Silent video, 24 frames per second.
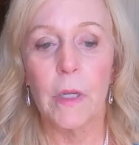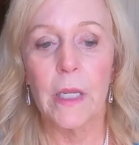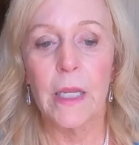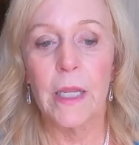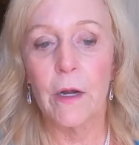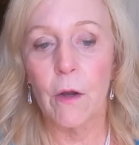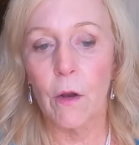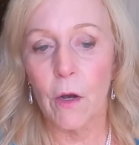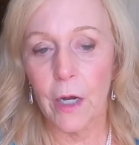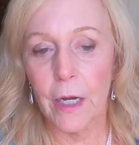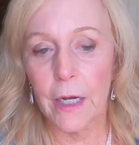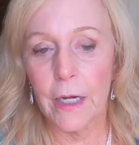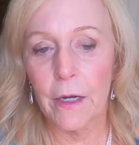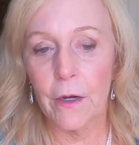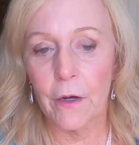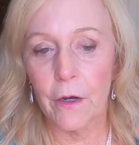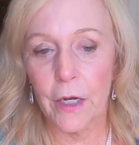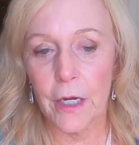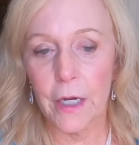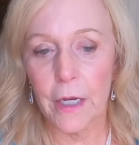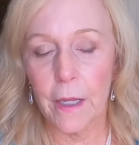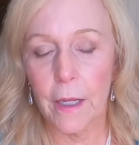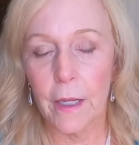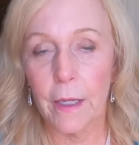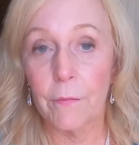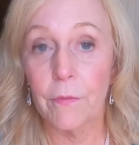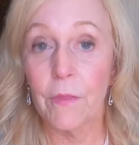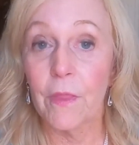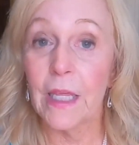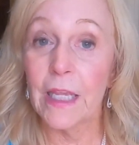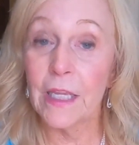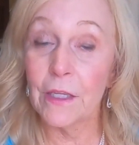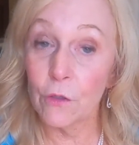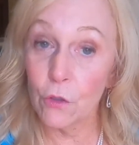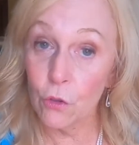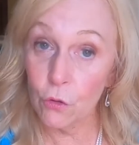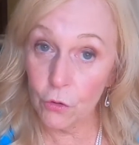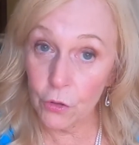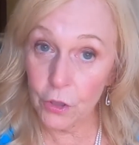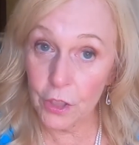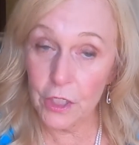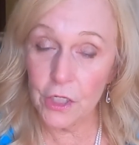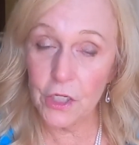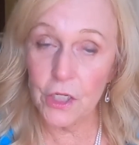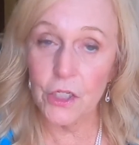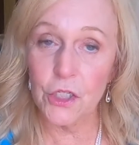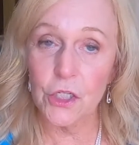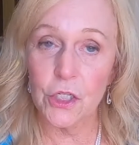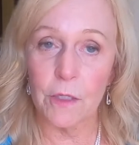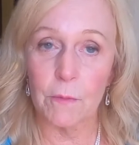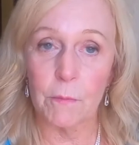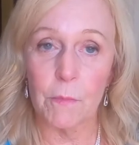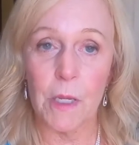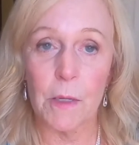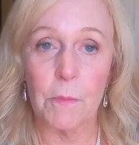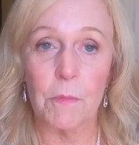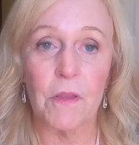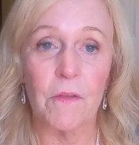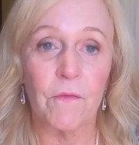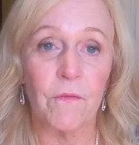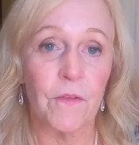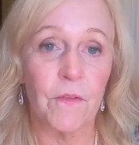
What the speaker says: in our area, in good condition, maybe